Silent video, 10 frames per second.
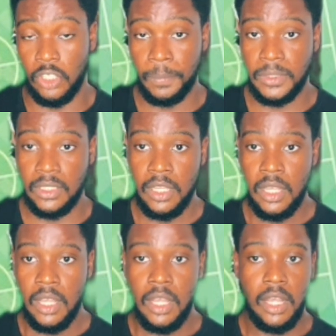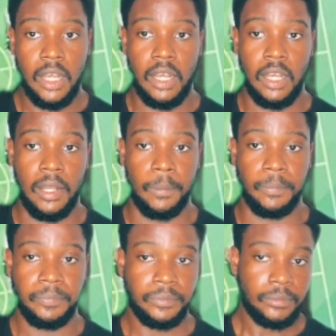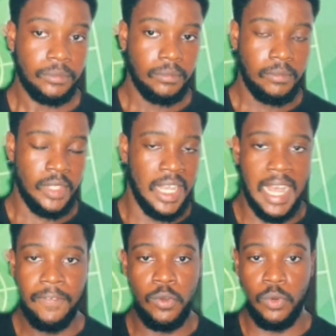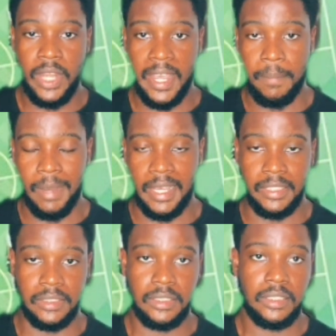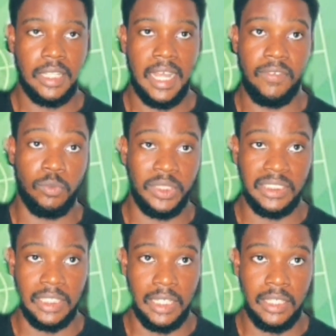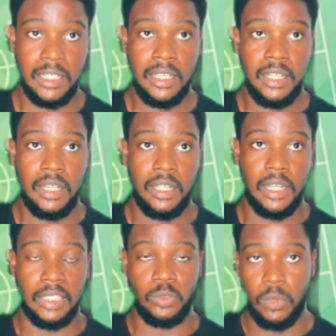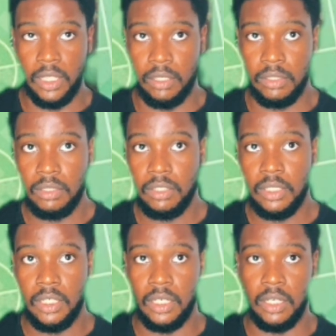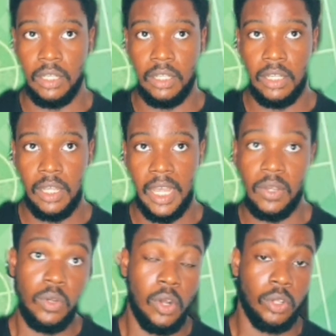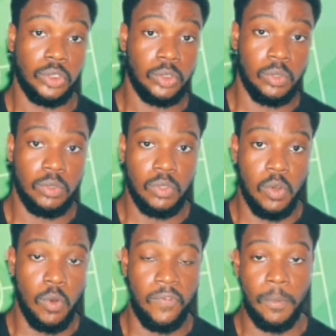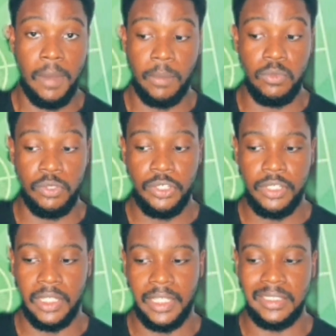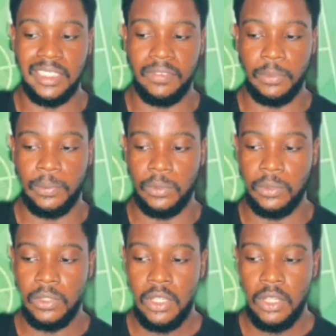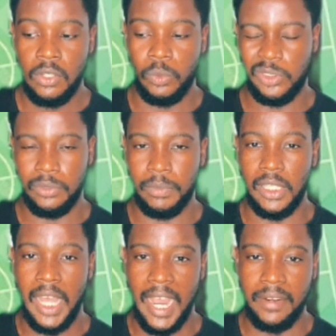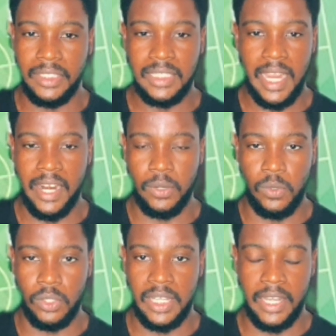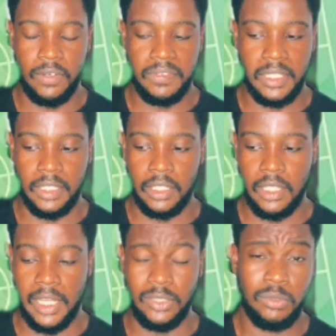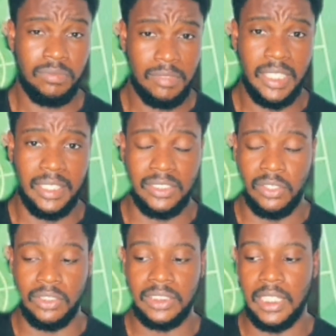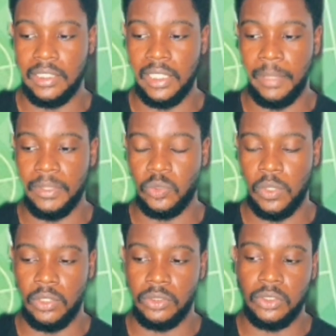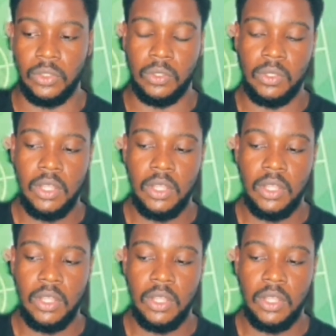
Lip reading: drops. Um, I have Cunha in mind. I have Wissa as well. I could also go for Mamouche against Liverpool, which would be a high risk, high reward kind of thing. I do think he's going to start the game as well. So,